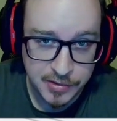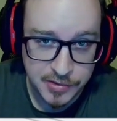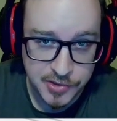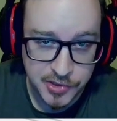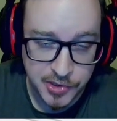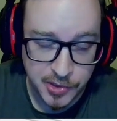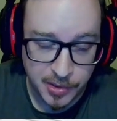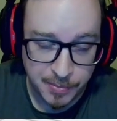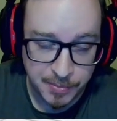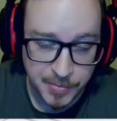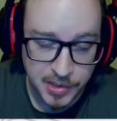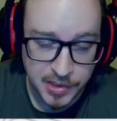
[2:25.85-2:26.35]
so
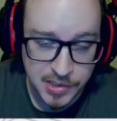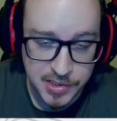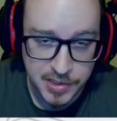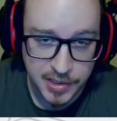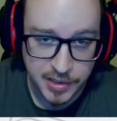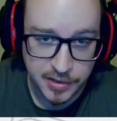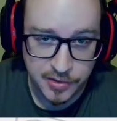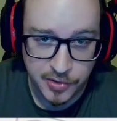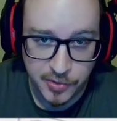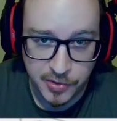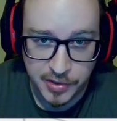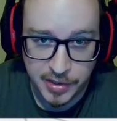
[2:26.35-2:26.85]
I'm going to take
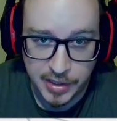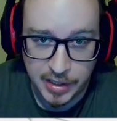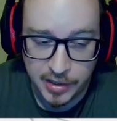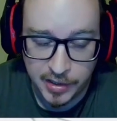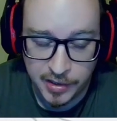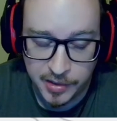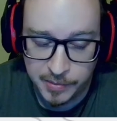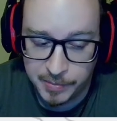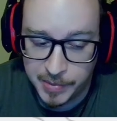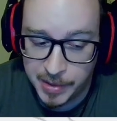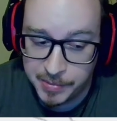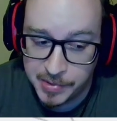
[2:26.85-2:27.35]
note of that
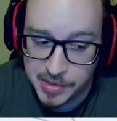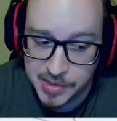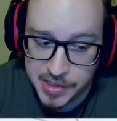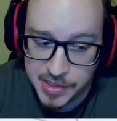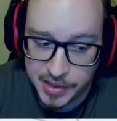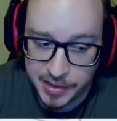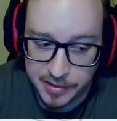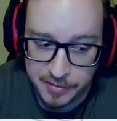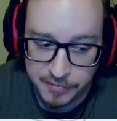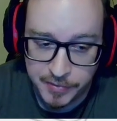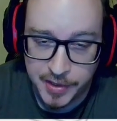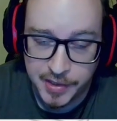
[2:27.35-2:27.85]
and maybe take
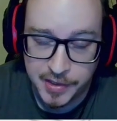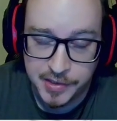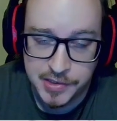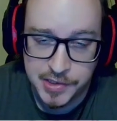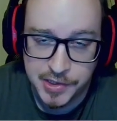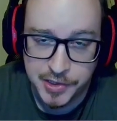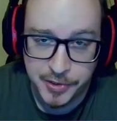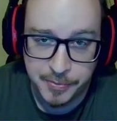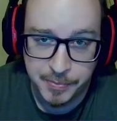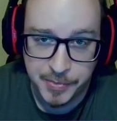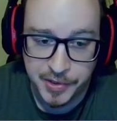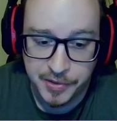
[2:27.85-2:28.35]
advantage of
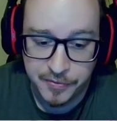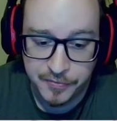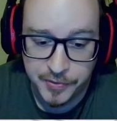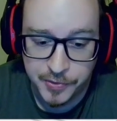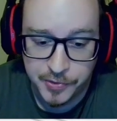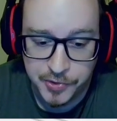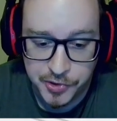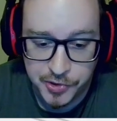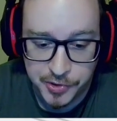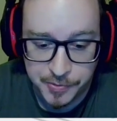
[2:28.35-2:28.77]
him in the future.